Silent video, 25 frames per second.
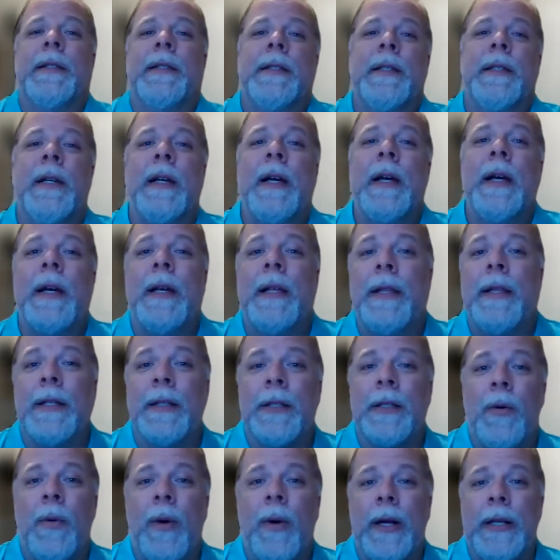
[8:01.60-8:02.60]
this,
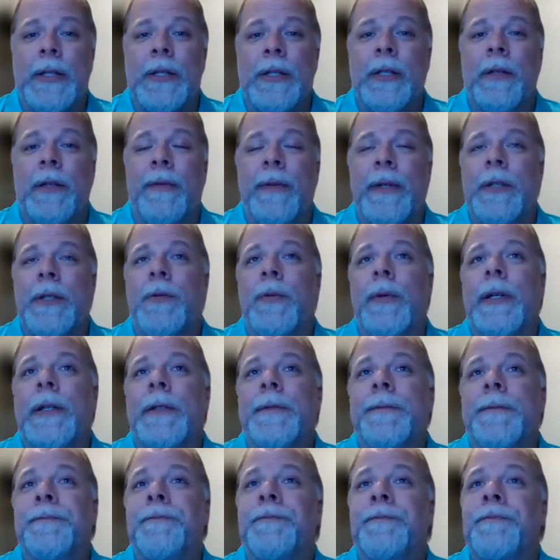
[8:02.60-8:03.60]
this question of
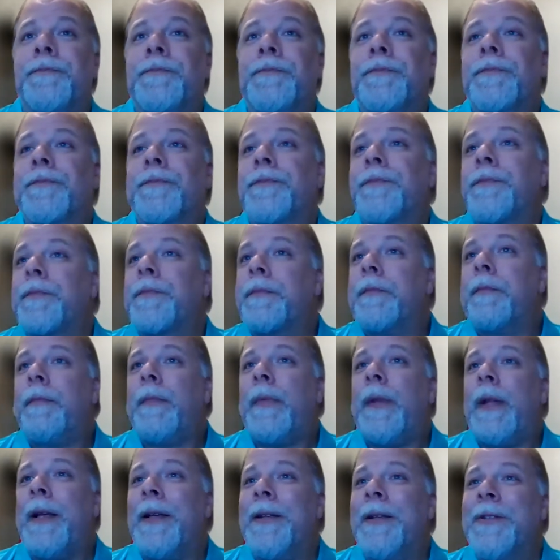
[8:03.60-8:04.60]
Israel.
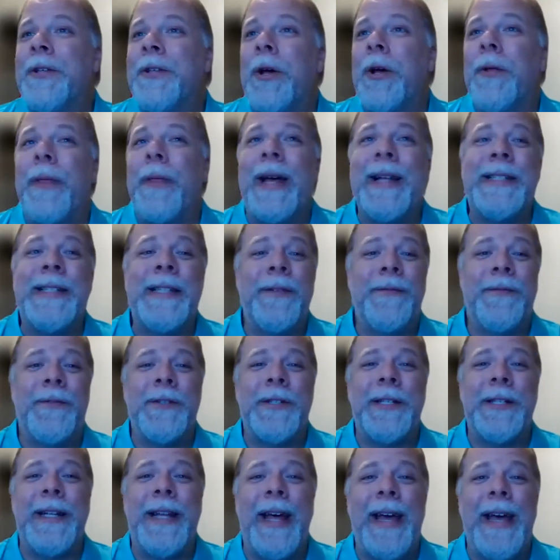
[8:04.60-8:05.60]
So that's it
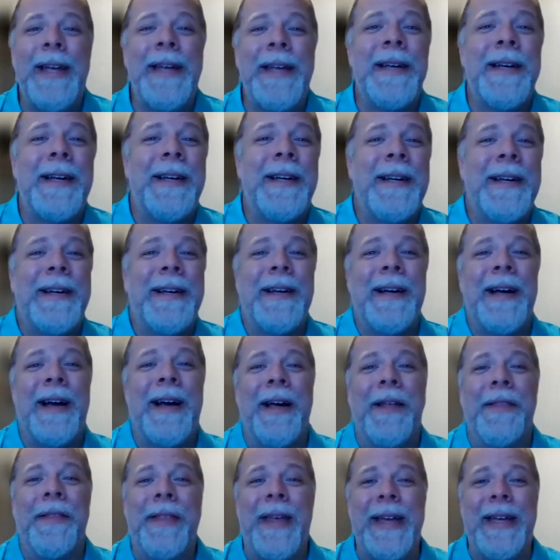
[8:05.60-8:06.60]
for today.
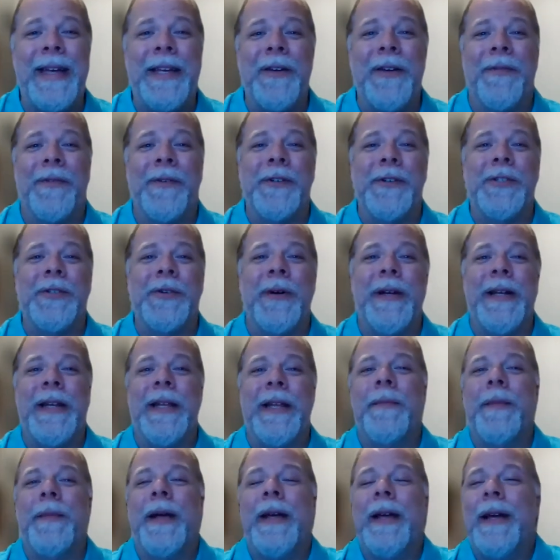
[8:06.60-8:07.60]
Uh, thank you for
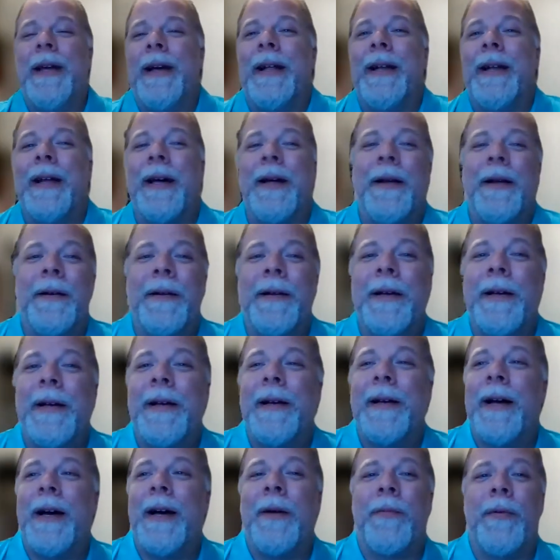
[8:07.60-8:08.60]
joining me. And I,
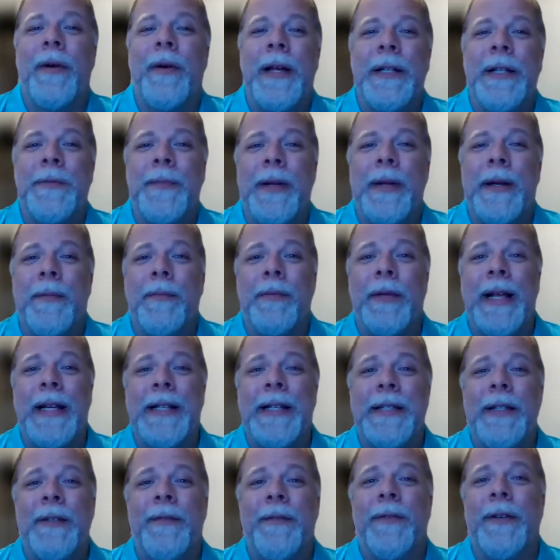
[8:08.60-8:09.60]
I pray it's been a
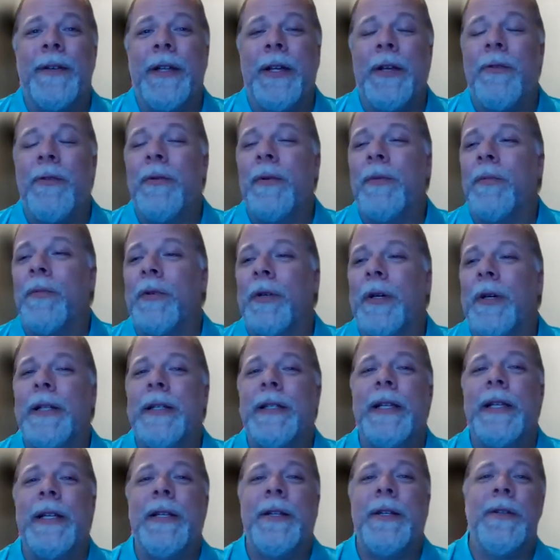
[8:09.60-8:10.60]
blessing for you. And we'll
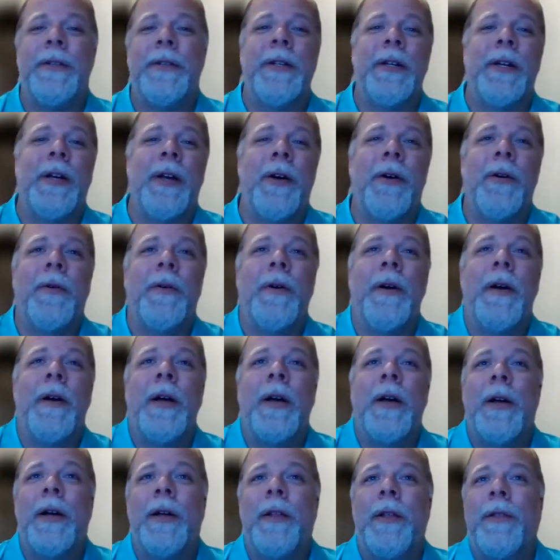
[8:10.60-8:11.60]
continue to go
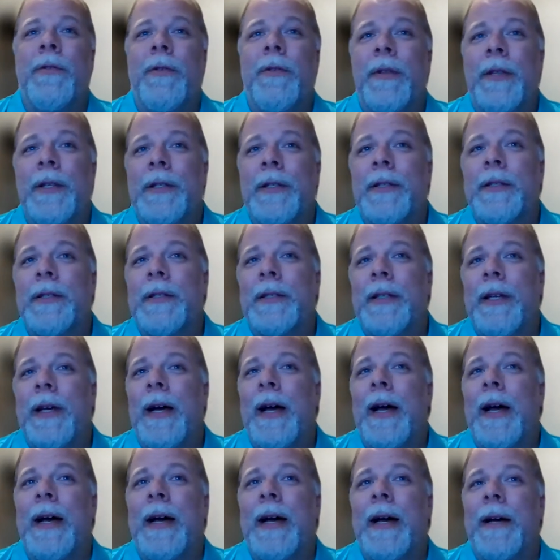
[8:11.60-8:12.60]
through this,
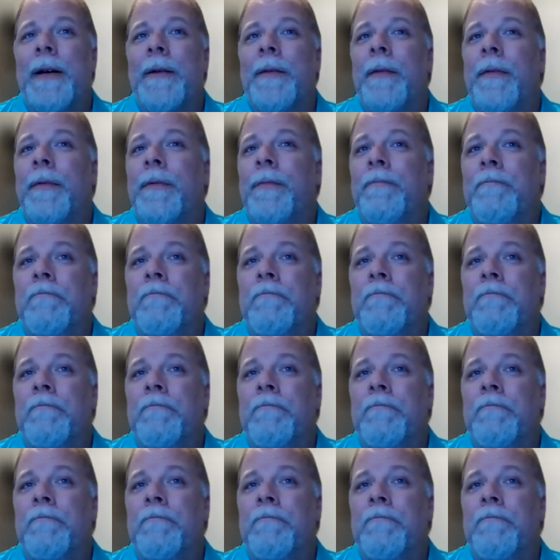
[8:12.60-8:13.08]
uh,